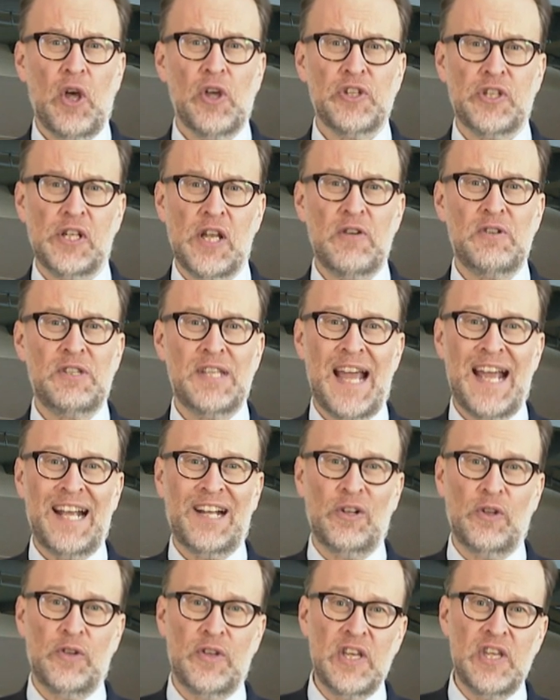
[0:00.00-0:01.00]
Oslo
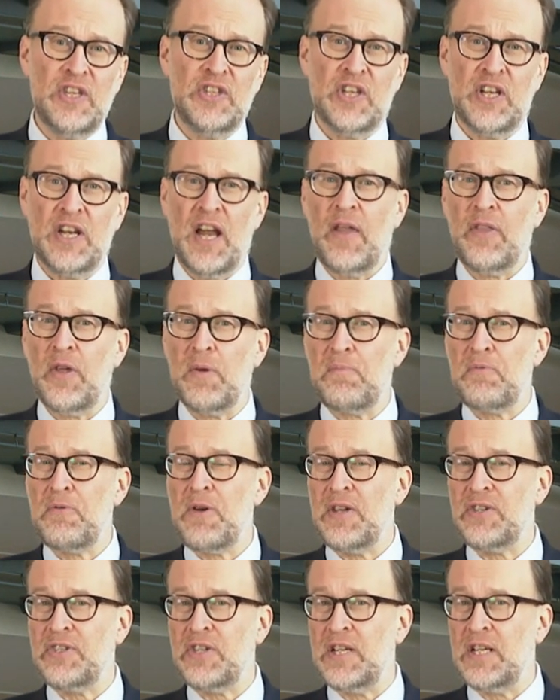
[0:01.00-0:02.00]
tackle these and other
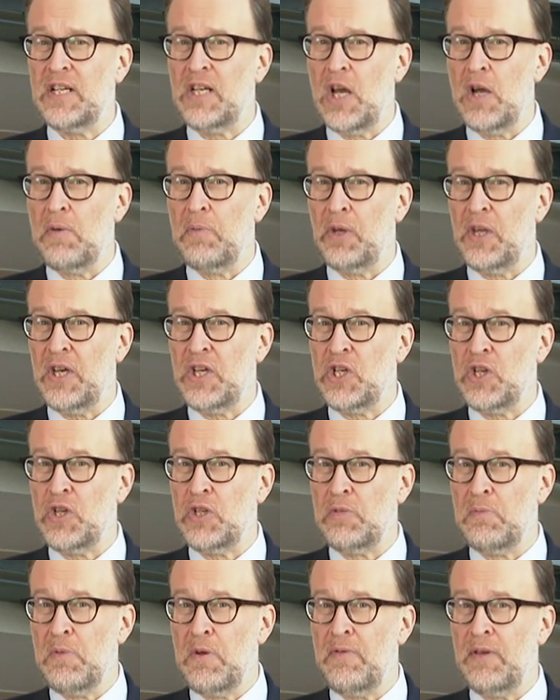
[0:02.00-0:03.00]
pressing global issues
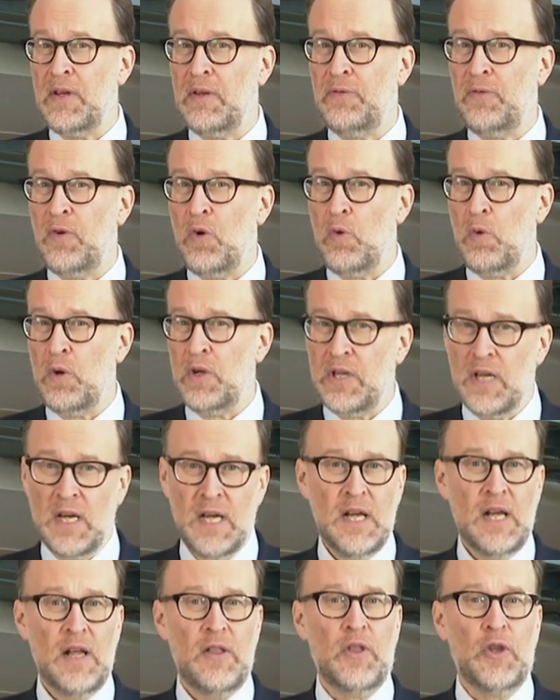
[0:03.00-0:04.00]
moving forward?
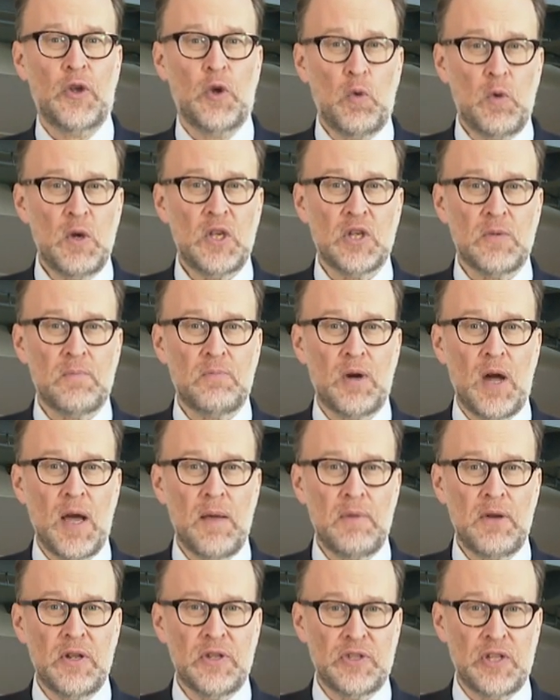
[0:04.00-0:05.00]
The Norwegian Prime
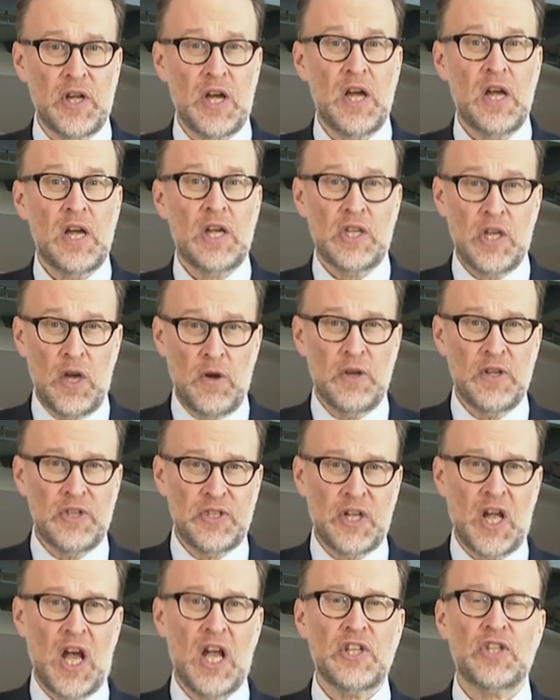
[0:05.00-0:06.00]
Minister, Jonas
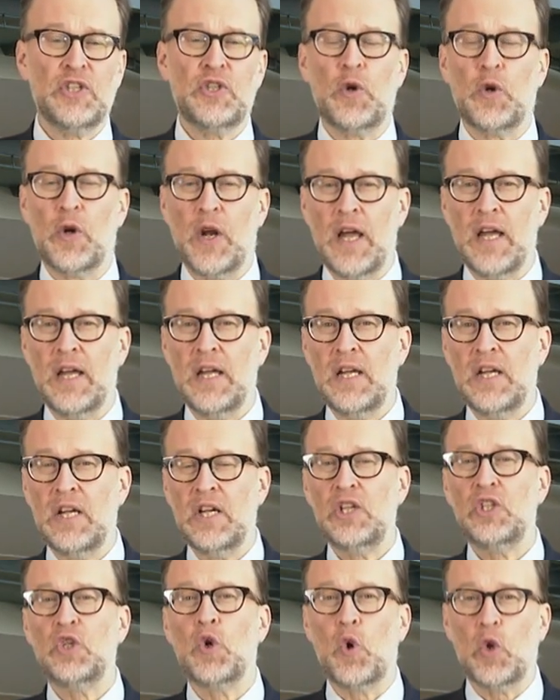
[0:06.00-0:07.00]
Gahr Støre,
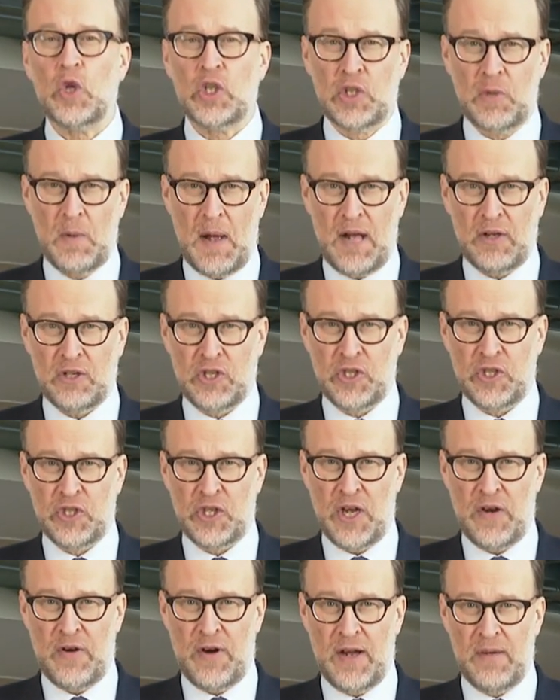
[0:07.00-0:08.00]
talks to Al
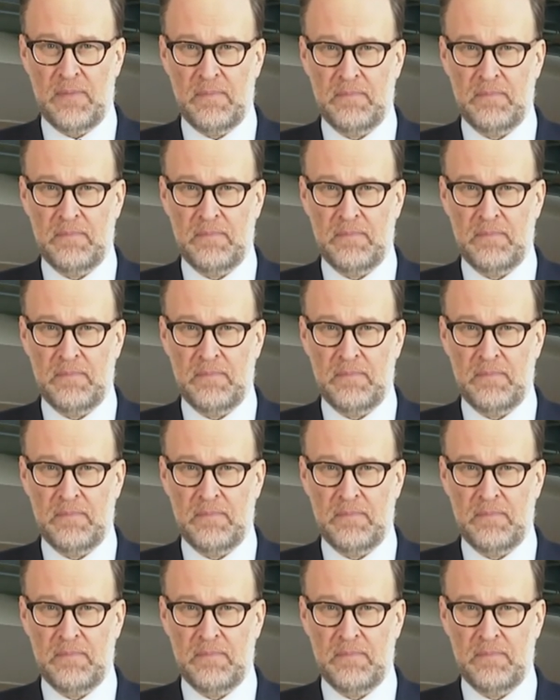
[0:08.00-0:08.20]
Jazeera.